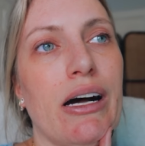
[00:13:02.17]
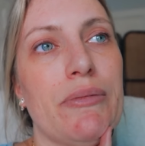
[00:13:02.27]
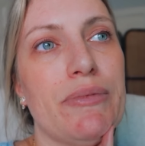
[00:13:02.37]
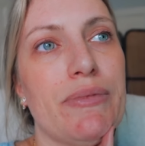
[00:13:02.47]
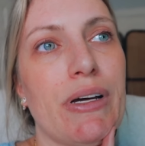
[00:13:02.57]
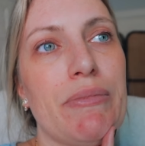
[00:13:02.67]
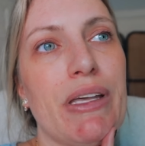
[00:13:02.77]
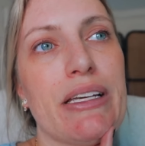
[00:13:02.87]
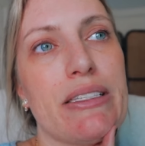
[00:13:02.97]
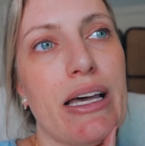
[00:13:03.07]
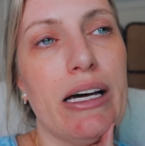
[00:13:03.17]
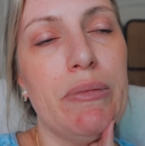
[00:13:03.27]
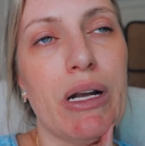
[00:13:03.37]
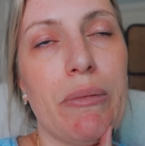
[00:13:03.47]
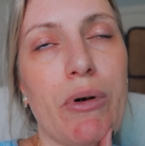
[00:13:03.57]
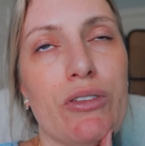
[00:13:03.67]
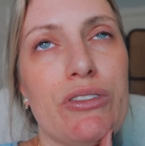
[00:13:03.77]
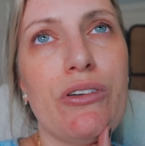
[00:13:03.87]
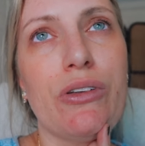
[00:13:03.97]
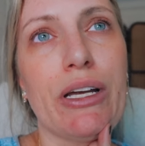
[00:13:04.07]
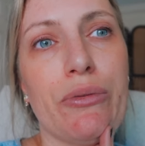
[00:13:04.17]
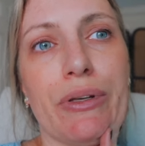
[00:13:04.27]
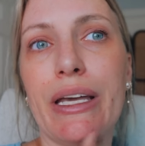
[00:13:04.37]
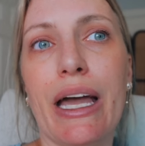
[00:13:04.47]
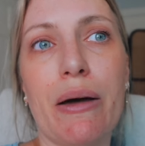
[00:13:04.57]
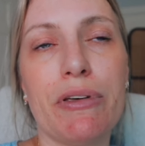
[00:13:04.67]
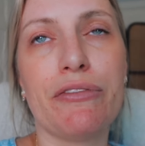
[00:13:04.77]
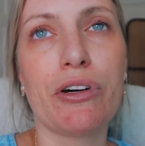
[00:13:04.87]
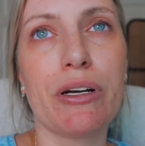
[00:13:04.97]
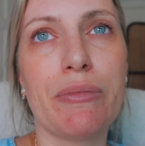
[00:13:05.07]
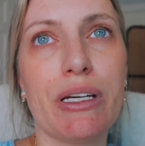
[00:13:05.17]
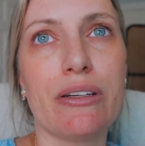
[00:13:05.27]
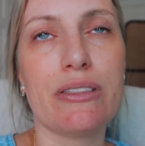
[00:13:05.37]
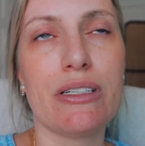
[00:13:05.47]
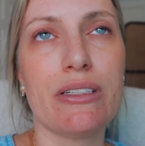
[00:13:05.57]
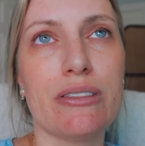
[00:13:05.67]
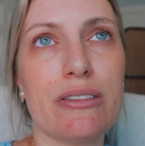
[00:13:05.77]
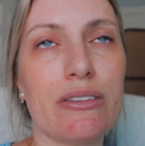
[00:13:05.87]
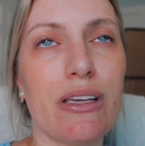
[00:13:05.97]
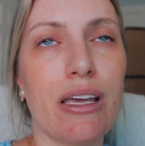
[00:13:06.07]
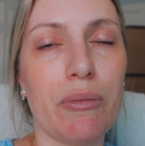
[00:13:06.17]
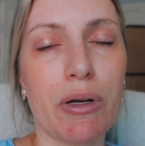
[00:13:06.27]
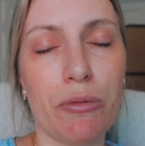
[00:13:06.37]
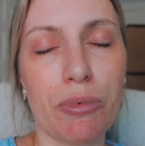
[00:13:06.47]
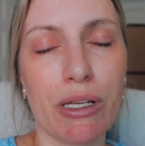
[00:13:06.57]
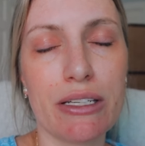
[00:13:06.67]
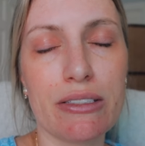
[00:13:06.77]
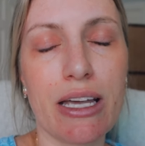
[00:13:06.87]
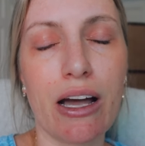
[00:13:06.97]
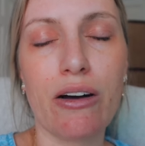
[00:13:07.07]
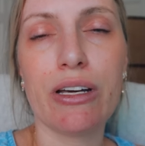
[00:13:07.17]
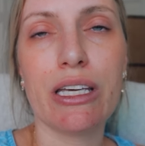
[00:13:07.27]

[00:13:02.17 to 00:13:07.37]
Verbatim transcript: I'm, I'm like sad, but I'm also like really happy for him because he's in a better place now.